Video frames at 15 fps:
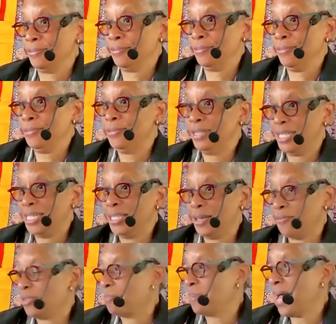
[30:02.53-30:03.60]
when he
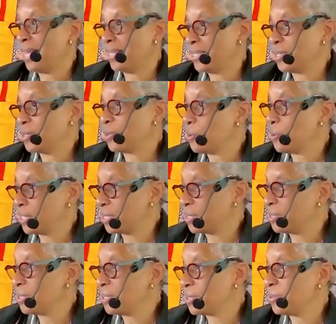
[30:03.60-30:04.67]
left the palace, according to
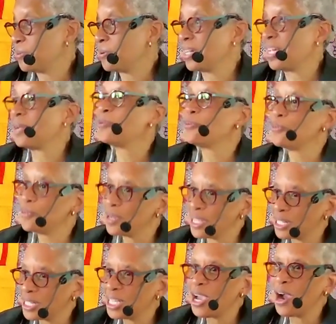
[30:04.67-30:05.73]
the story.
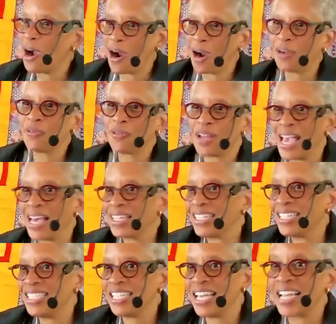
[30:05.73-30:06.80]
Really hard
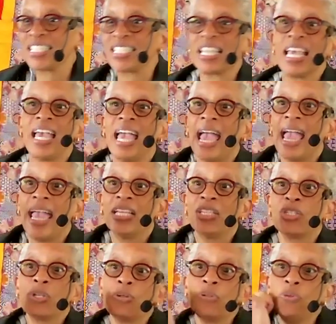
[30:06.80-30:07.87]
reality checks. And
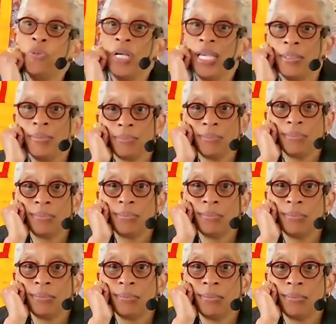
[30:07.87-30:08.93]
so do we,
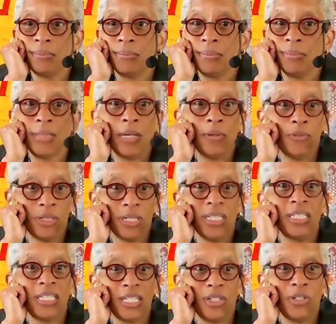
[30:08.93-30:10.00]
and will
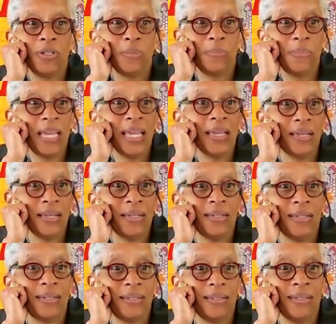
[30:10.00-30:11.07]
continue to be.
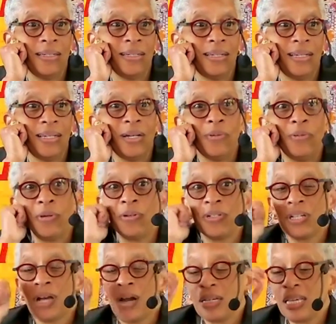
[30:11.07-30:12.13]
We were
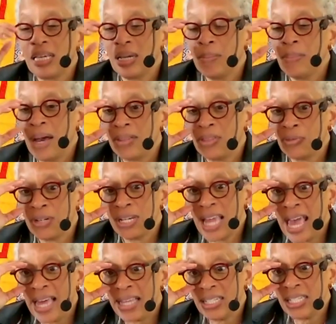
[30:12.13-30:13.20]
talking about the
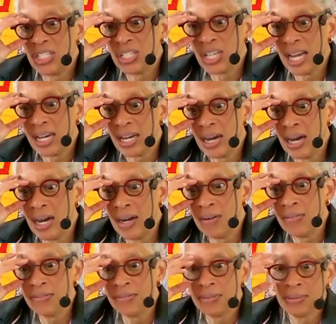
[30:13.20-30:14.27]
reality check
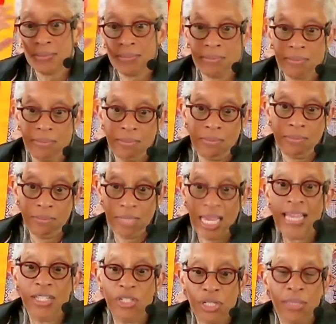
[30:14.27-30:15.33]
of
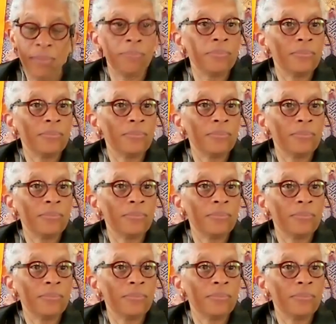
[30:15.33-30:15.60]
aging